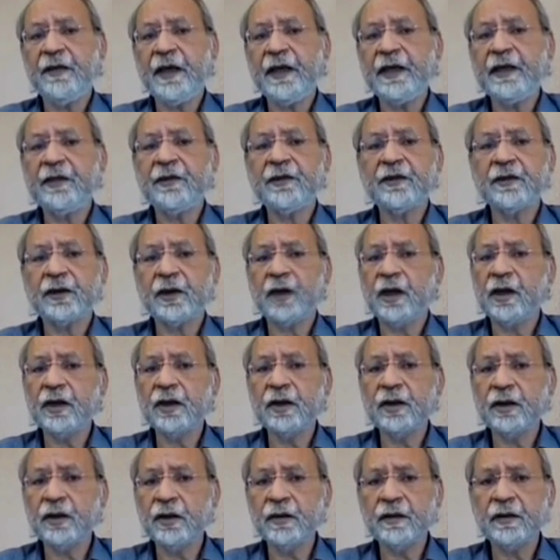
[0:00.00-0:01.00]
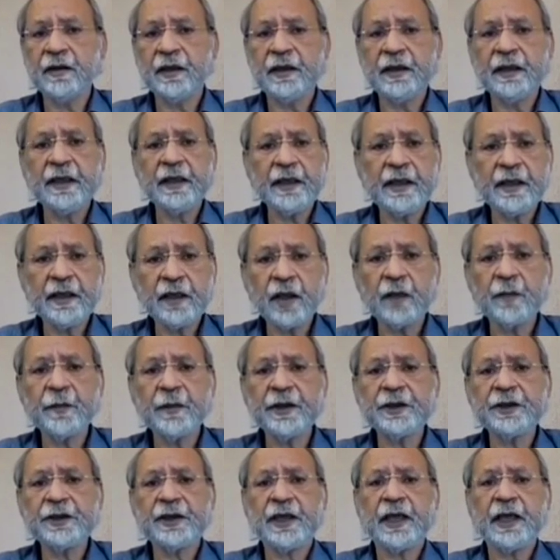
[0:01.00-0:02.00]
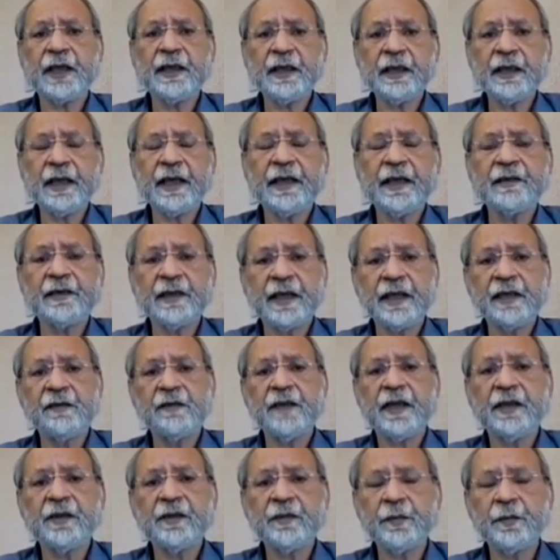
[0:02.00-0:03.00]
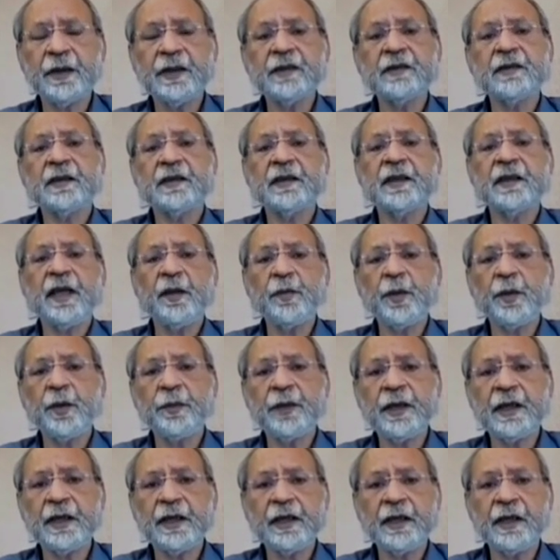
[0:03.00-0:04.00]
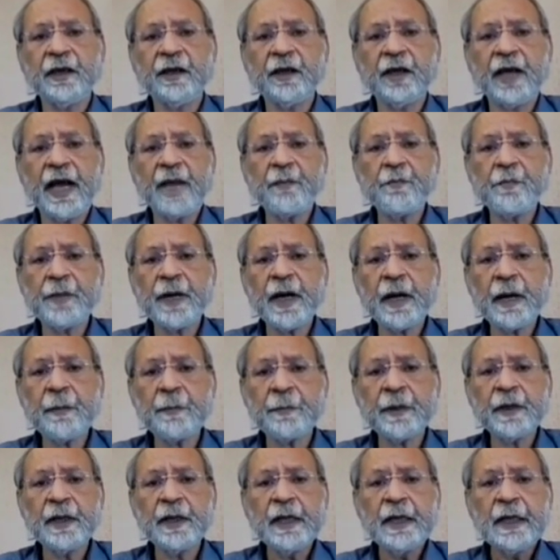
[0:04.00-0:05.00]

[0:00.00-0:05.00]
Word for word: very strong growth in the e-commerce channel as our investments and capability ramp up,